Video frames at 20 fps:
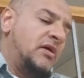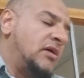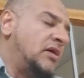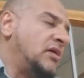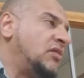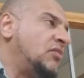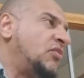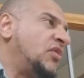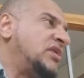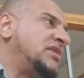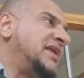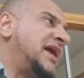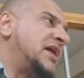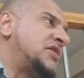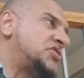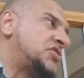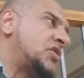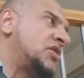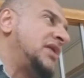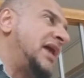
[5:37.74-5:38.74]

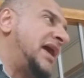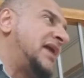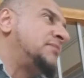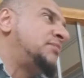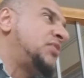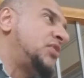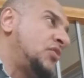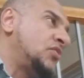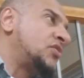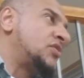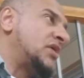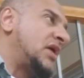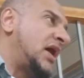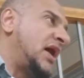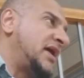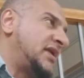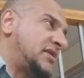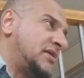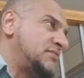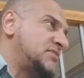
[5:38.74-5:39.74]
natural and pure
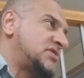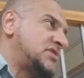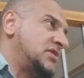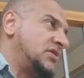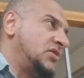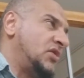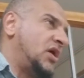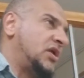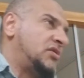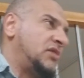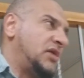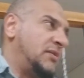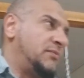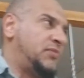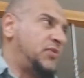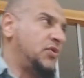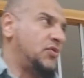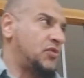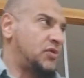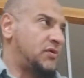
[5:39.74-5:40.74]
items, not
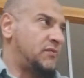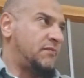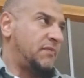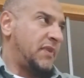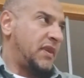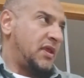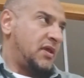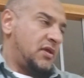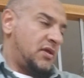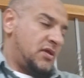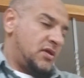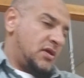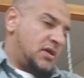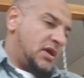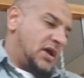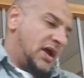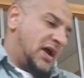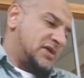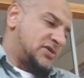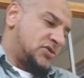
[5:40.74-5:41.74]
impure,
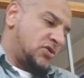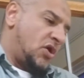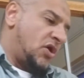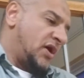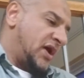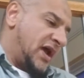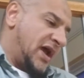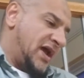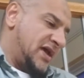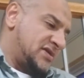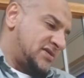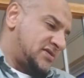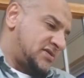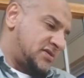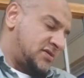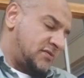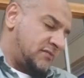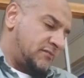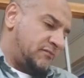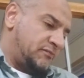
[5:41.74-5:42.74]
as long
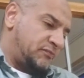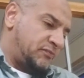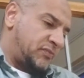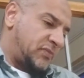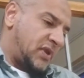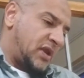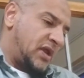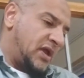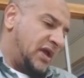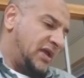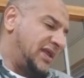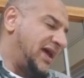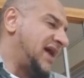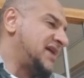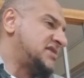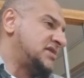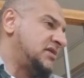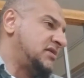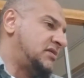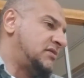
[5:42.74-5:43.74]
as it
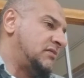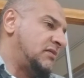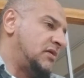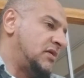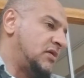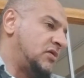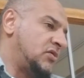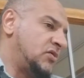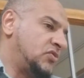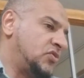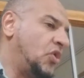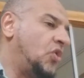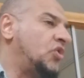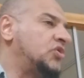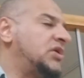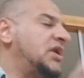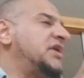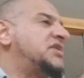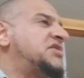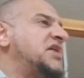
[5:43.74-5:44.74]
hasn't
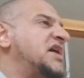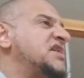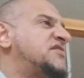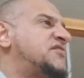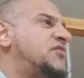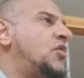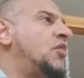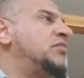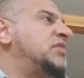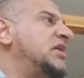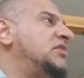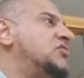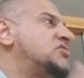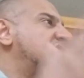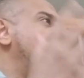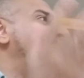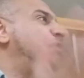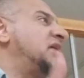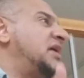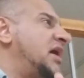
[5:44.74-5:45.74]
totally transformed into
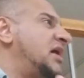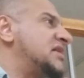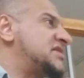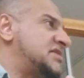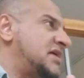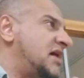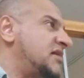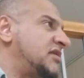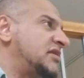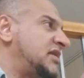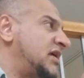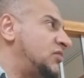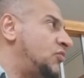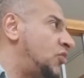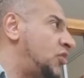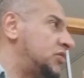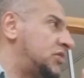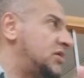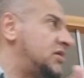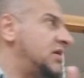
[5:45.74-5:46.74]
something else other than
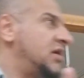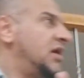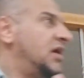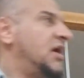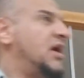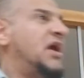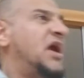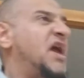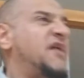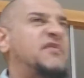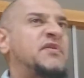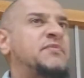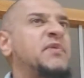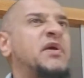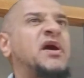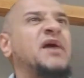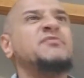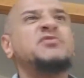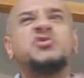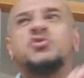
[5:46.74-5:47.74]
water. If it
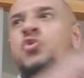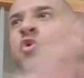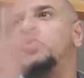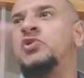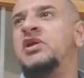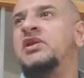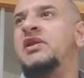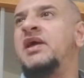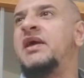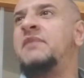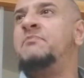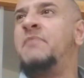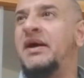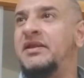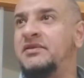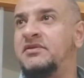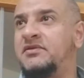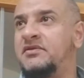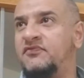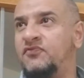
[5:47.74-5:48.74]
becomes totally like
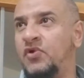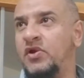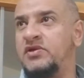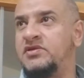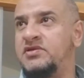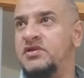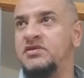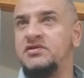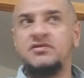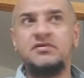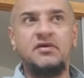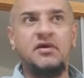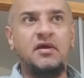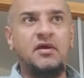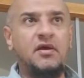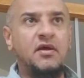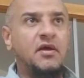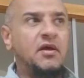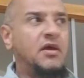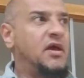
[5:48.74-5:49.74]
mud, for instance,
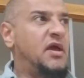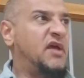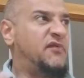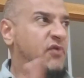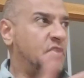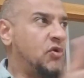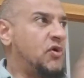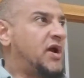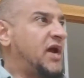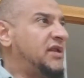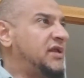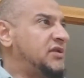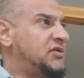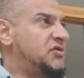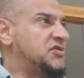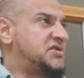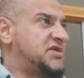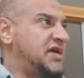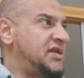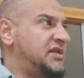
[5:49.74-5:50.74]
if you look at it,
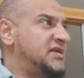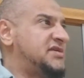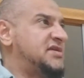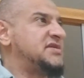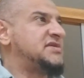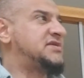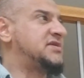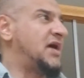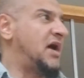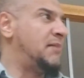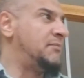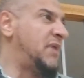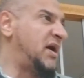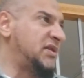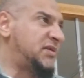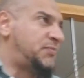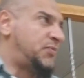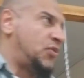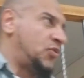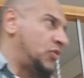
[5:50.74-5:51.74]
you say this is a
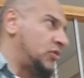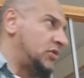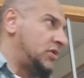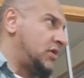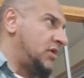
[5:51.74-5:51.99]
mud pool,